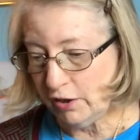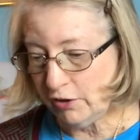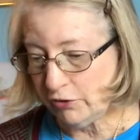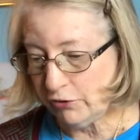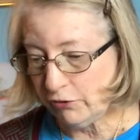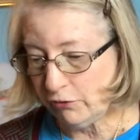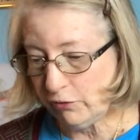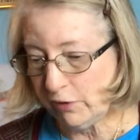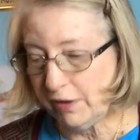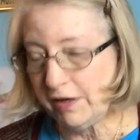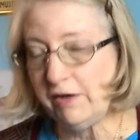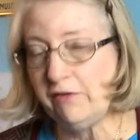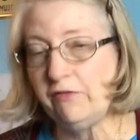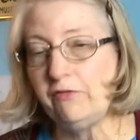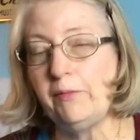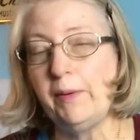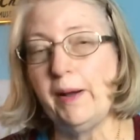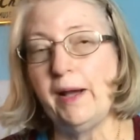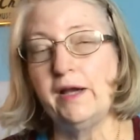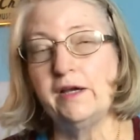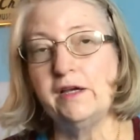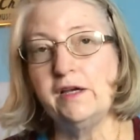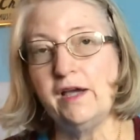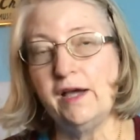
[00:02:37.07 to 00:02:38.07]
3 of
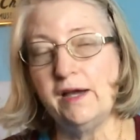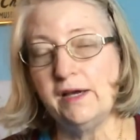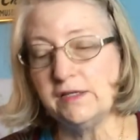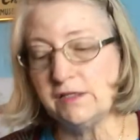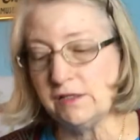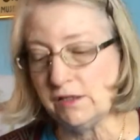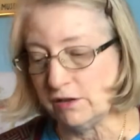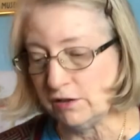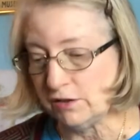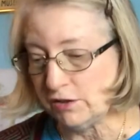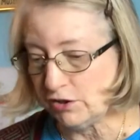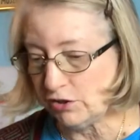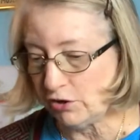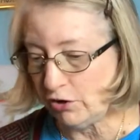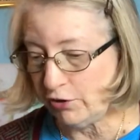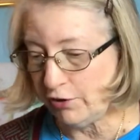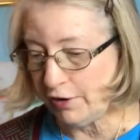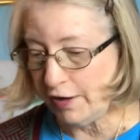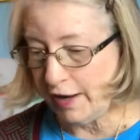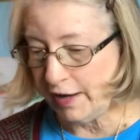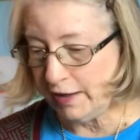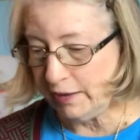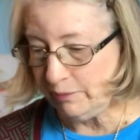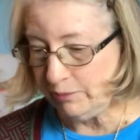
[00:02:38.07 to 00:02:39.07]
my cousins are
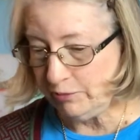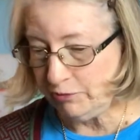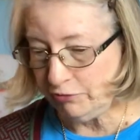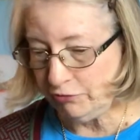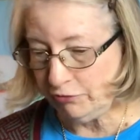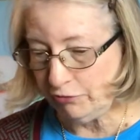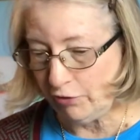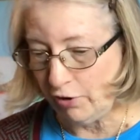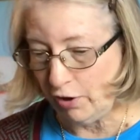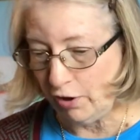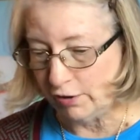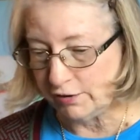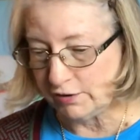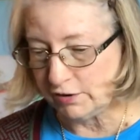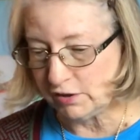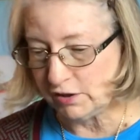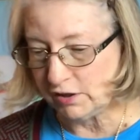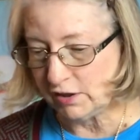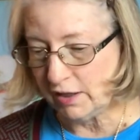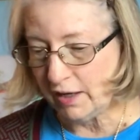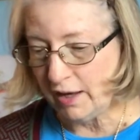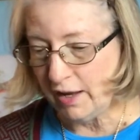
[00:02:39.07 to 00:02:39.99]
named Frost,